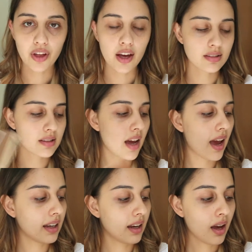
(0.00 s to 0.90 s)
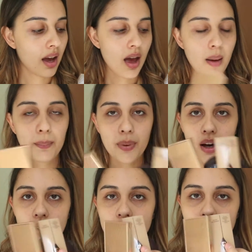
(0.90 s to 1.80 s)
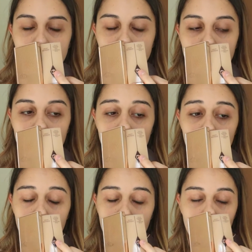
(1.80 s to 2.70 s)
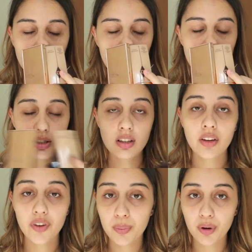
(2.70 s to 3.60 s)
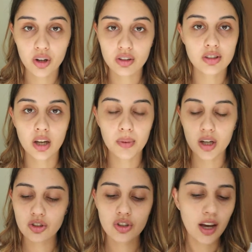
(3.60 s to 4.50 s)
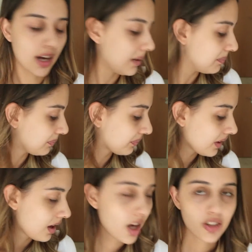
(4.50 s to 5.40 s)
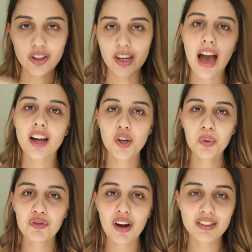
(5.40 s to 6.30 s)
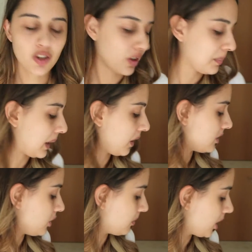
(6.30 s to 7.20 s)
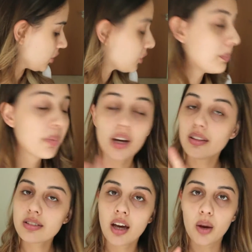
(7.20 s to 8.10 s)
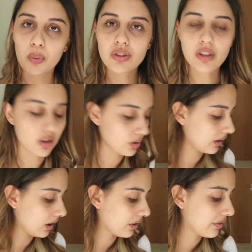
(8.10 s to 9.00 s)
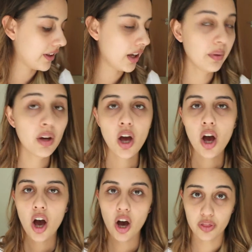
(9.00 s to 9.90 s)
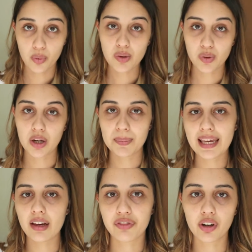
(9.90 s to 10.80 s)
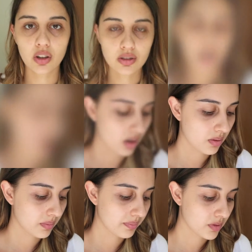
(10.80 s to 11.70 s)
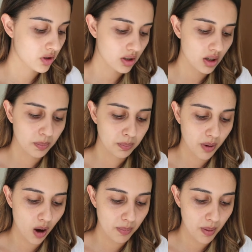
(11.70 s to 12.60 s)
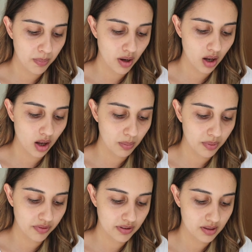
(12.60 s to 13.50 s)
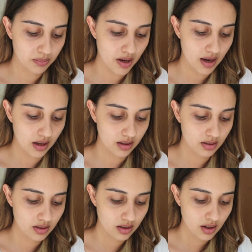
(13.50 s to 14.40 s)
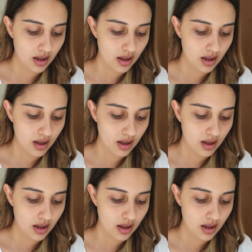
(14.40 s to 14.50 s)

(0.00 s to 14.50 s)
Thursday. But oh my god, I just love her products so much. So yeah, I don't want to rant on about her too much, but I will start doing the look for you. Otherwise we're going to be here for a long time. I'm just going to pop a blob of this in my hand.